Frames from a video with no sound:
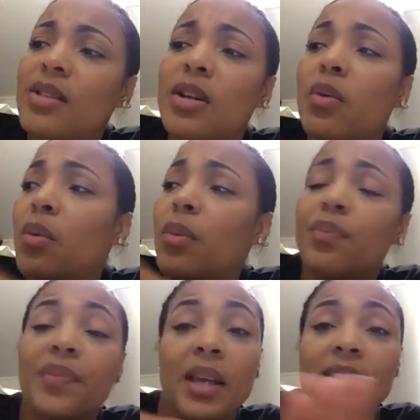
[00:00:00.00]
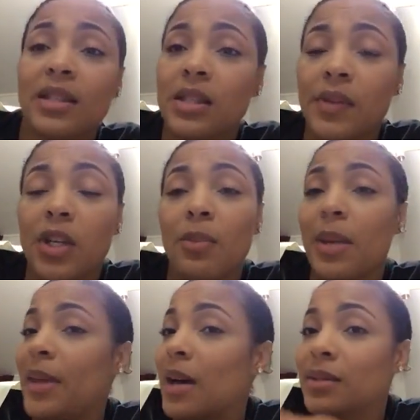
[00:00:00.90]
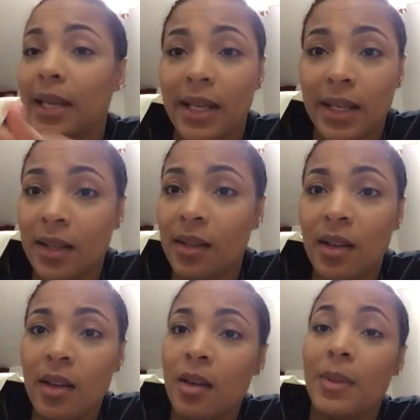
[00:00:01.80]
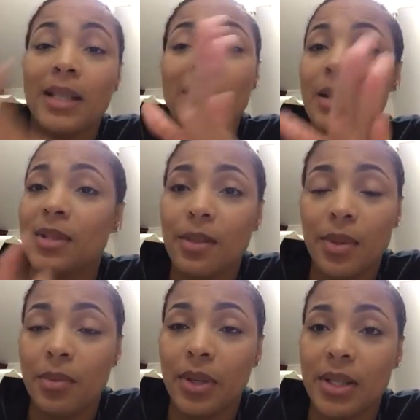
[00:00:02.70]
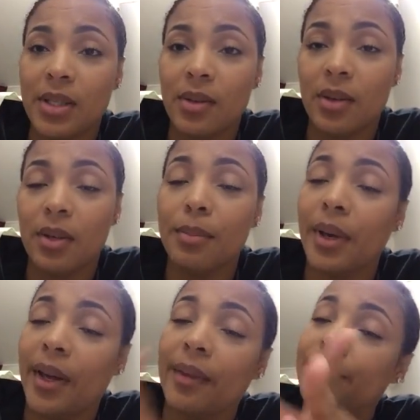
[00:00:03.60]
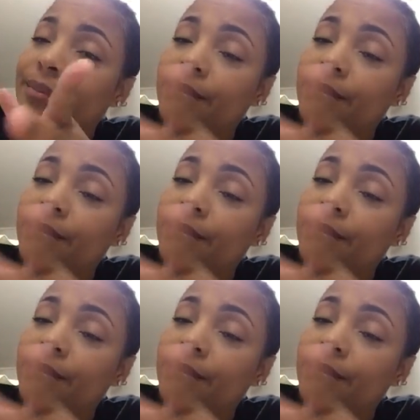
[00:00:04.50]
So things in this video may be outdated by the time some people get to it, but